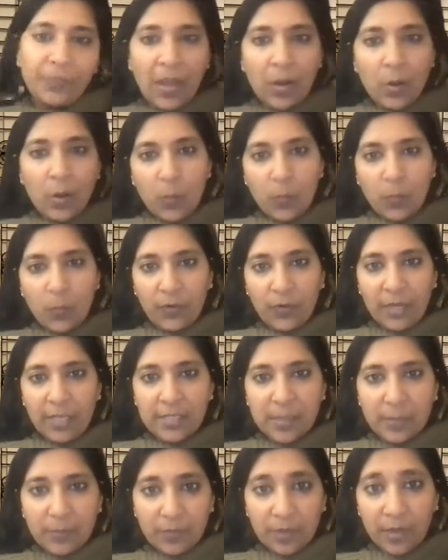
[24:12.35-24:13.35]
and
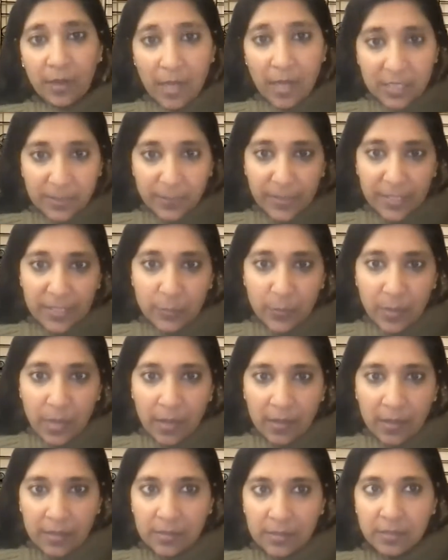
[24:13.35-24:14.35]
hopefully some of the classmates
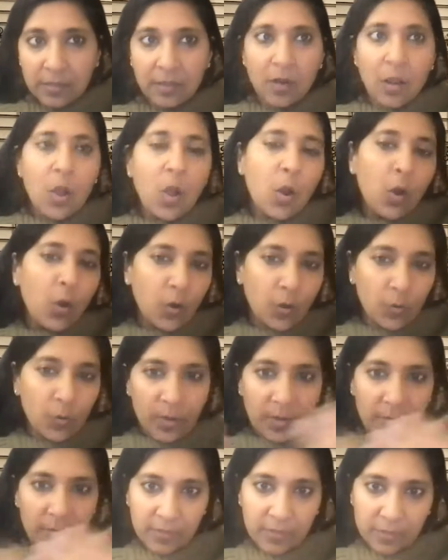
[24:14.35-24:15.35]
will answer or
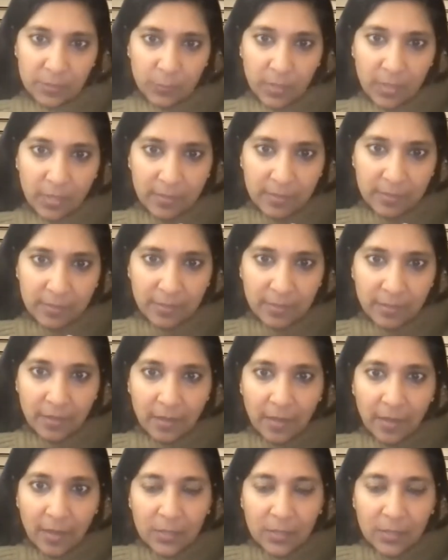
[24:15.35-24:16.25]
one of us will answer.